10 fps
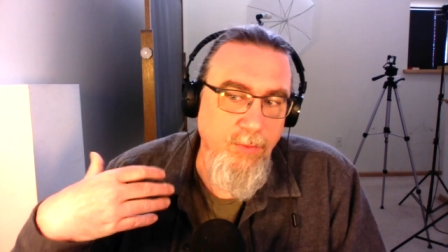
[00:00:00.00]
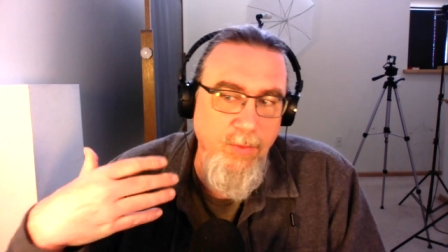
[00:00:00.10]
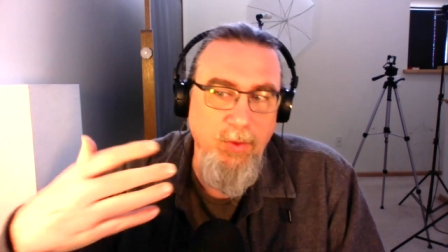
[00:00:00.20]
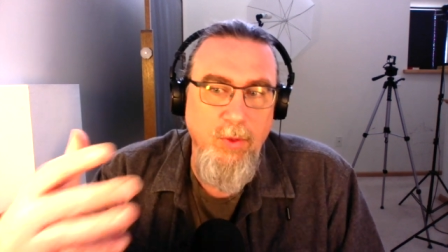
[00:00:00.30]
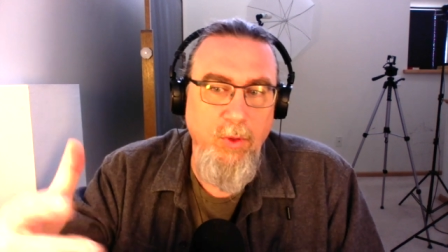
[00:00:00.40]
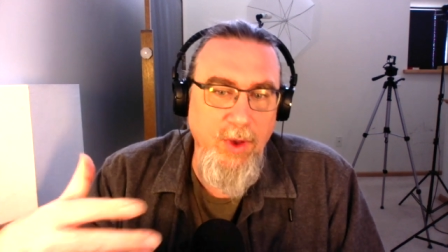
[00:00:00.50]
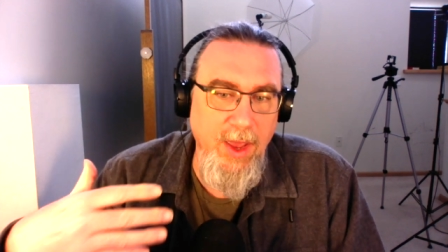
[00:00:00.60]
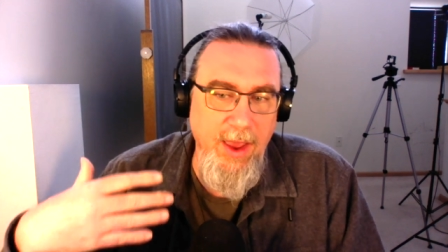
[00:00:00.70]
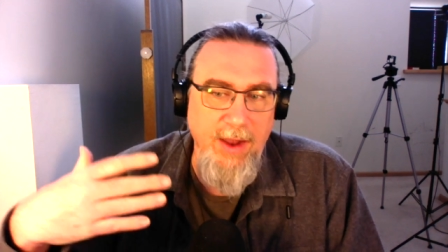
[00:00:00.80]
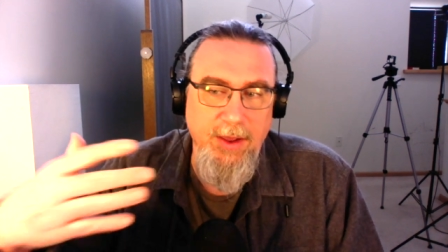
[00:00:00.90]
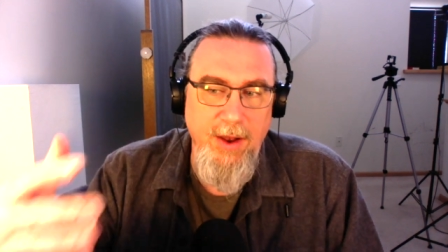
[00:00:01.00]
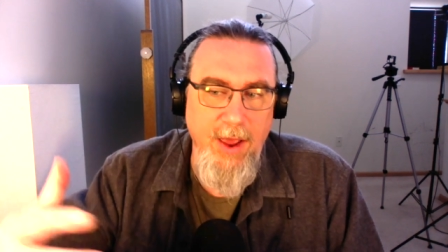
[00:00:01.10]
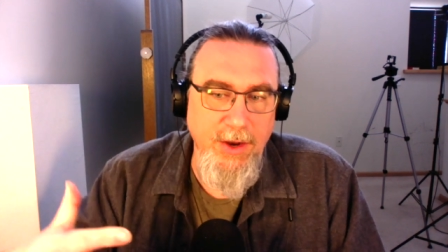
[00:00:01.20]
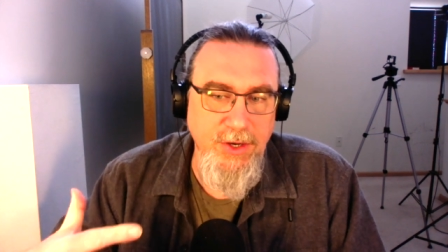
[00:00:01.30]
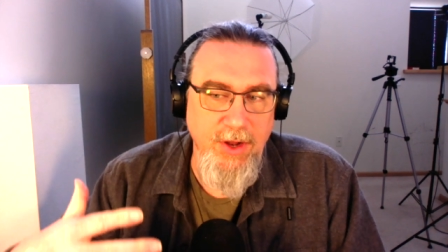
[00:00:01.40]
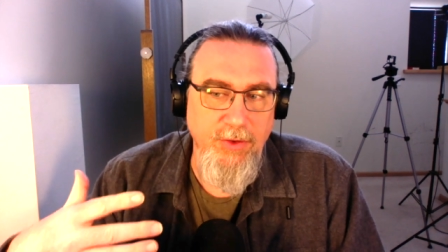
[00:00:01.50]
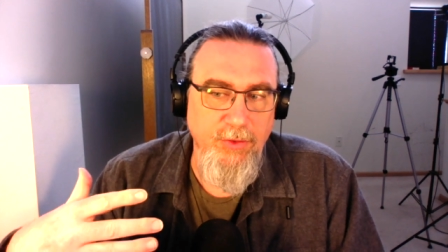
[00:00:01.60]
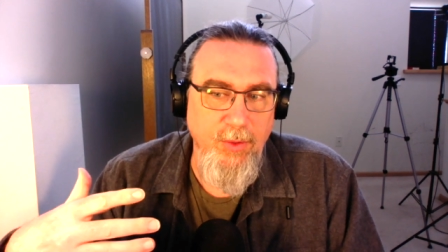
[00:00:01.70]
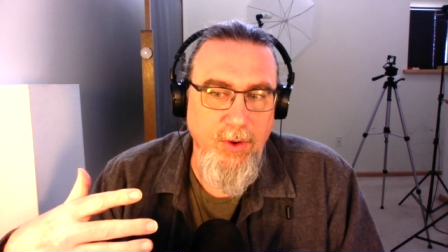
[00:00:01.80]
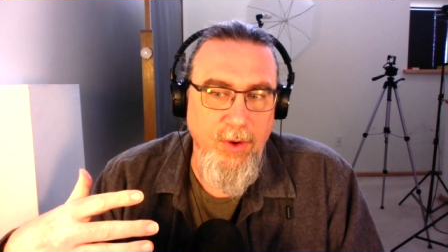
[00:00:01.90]
looking at connections
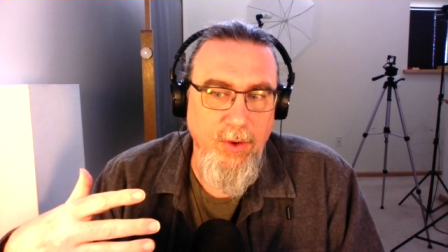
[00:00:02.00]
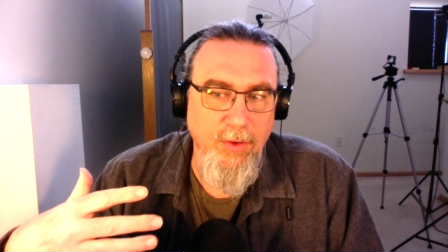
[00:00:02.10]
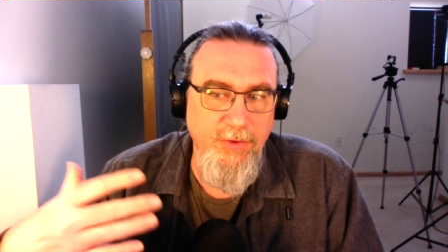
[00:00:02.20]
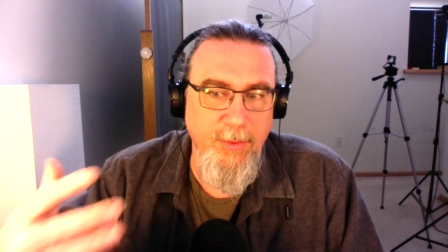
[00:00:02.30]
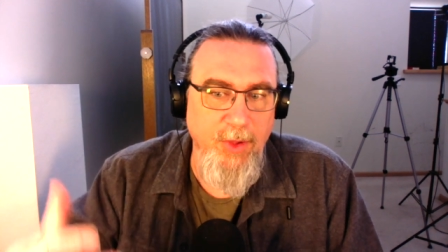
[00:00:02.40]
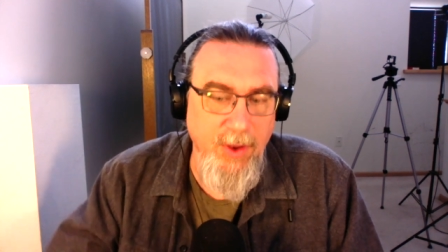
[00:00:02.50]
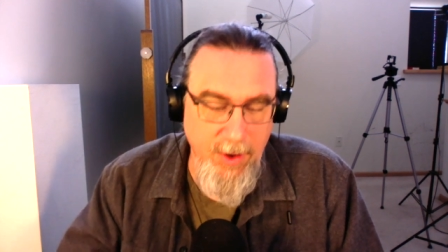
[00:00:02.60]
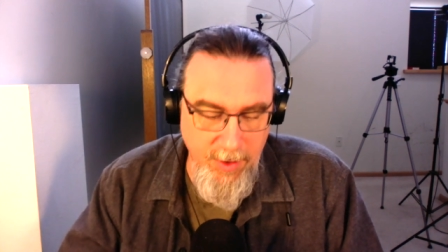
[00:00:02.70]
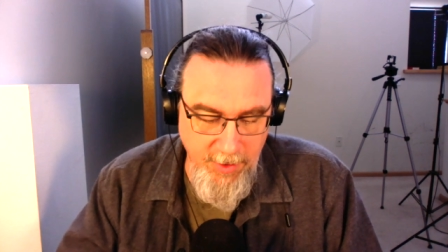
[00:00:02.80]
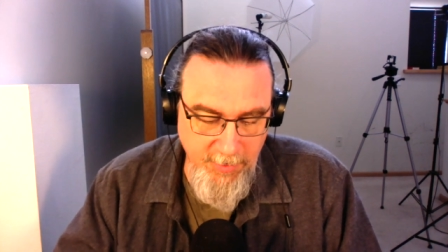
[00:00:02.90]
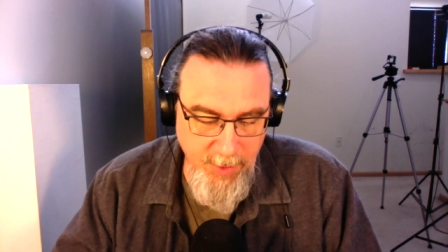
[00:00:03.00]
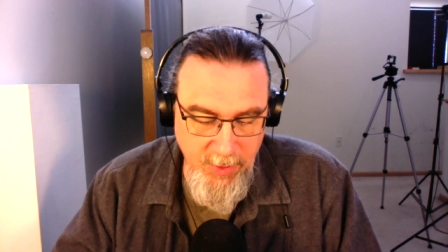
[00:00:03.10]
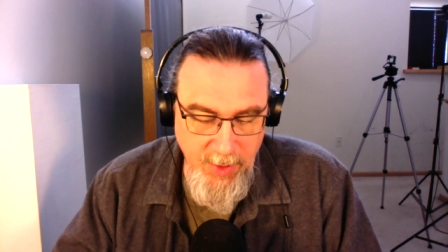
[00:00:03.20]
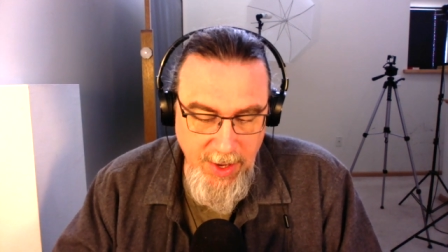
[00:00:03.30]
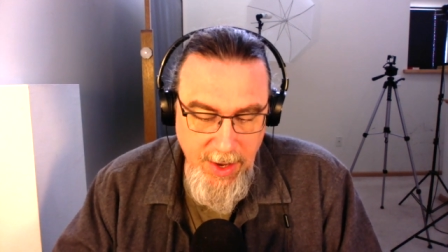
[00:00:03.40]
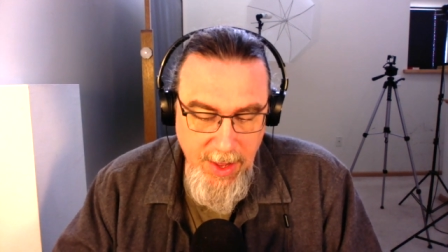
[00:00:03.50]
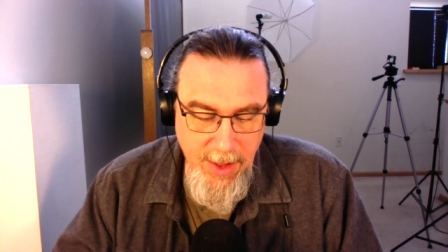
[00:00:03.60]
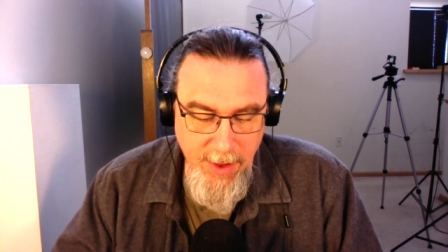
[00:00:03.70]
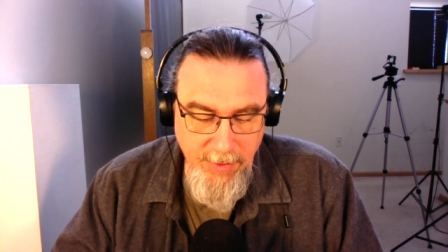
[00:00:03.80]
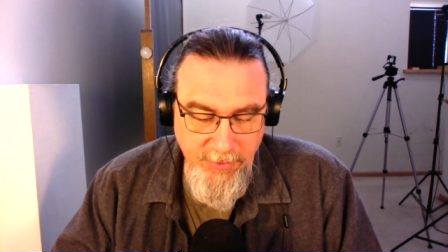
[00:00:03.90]
or similarities between
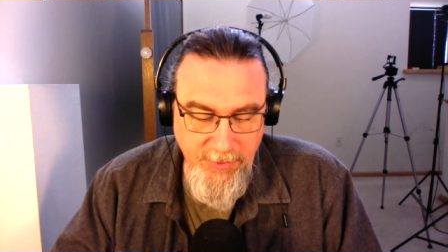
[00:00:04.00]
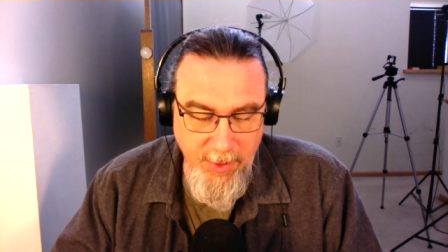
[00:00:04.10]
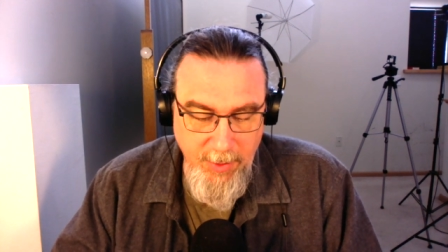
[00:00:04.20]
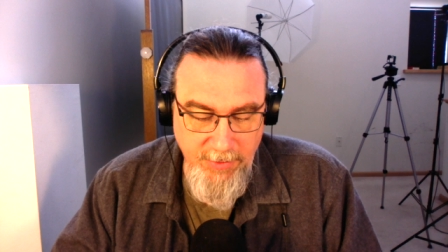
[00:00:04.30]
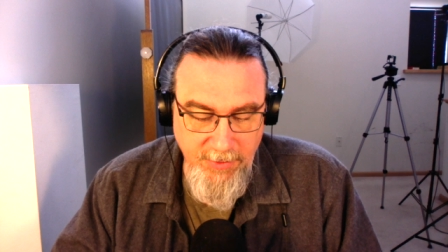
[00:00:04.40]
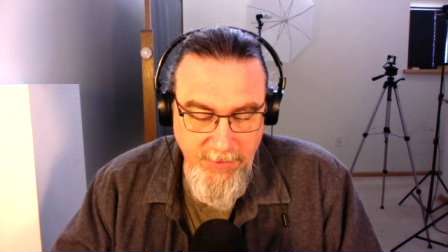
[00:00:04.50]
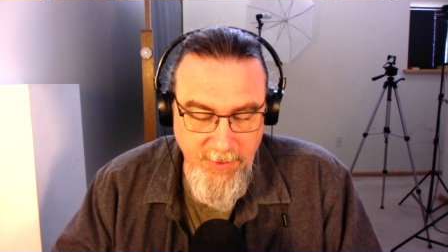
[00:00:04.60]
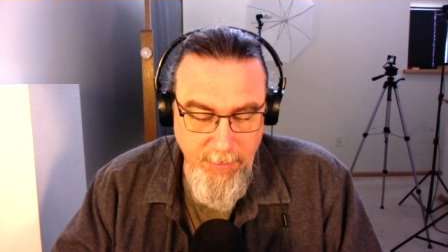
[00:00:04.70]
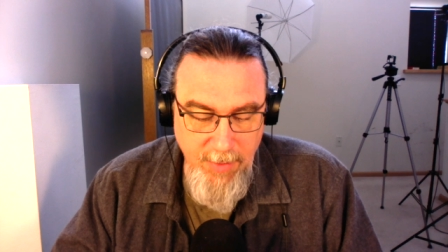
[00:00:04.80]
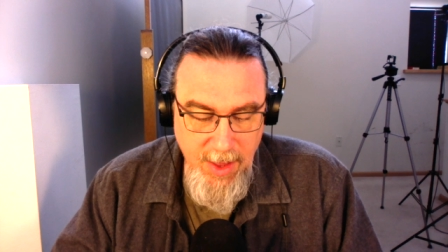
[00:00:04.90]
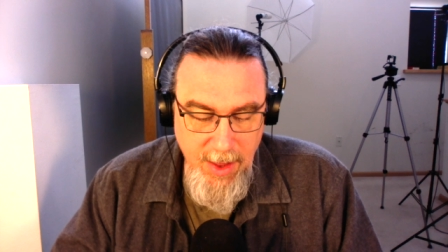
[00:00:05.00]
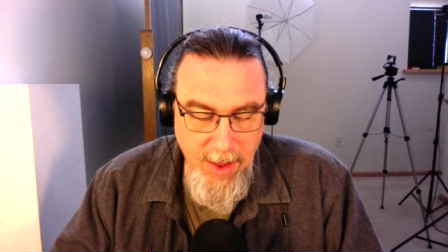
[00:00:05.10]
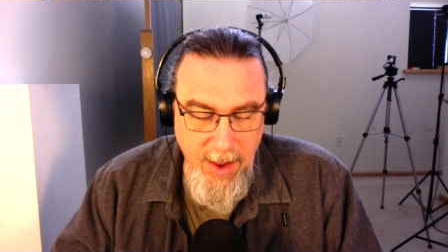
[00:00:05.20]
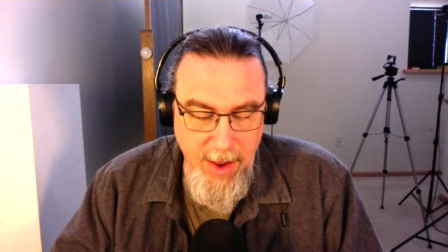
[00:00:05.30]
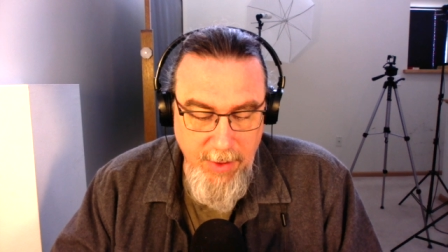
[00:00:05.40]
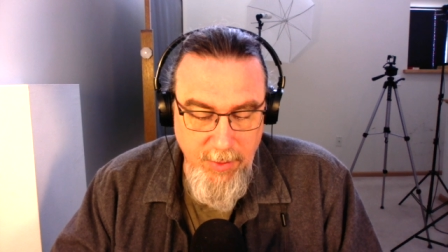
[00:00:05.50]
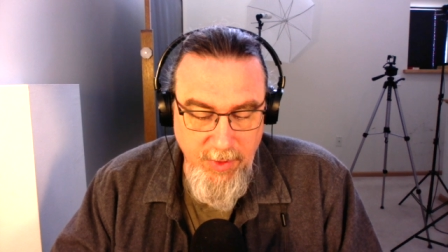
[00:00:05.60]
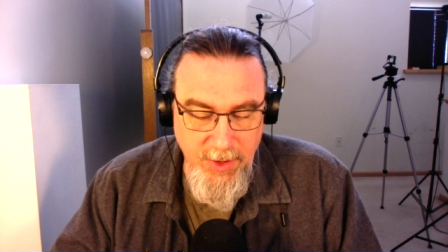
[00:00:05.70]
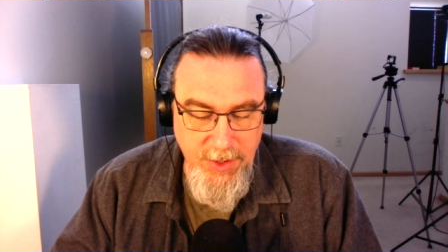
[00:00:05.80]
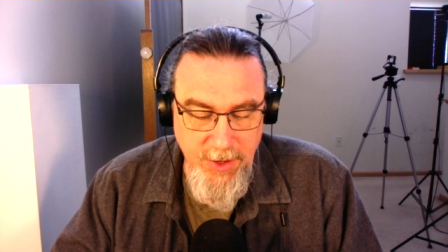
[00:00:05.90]
Stoicism and
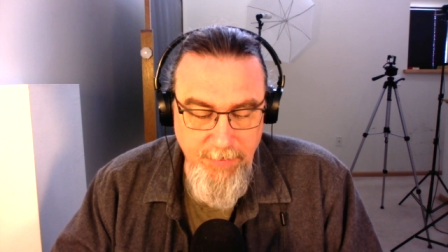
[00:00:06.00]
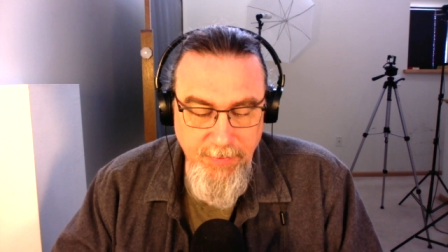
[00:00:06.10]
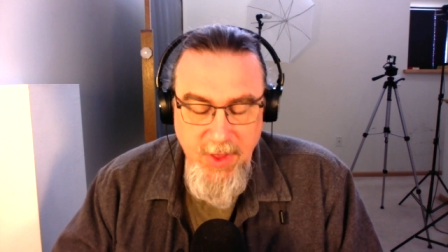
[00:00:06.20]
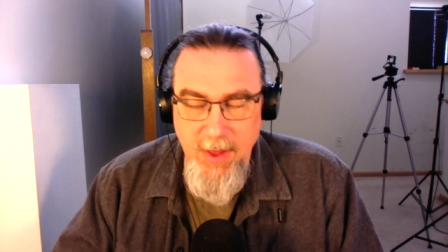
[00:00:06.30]
religion.